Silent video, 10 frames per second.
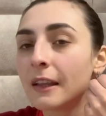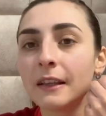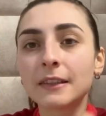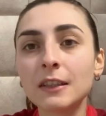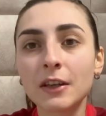
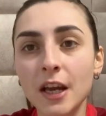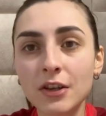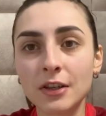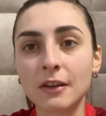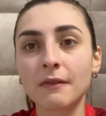The
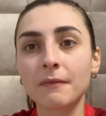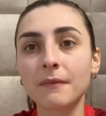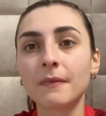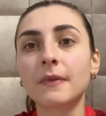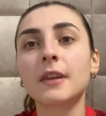situation
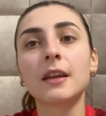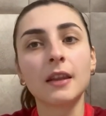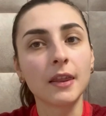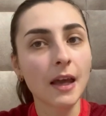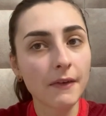
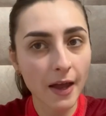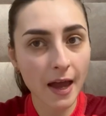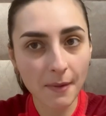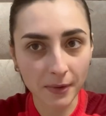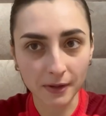never
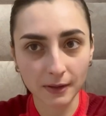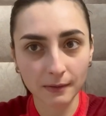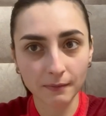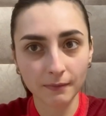happens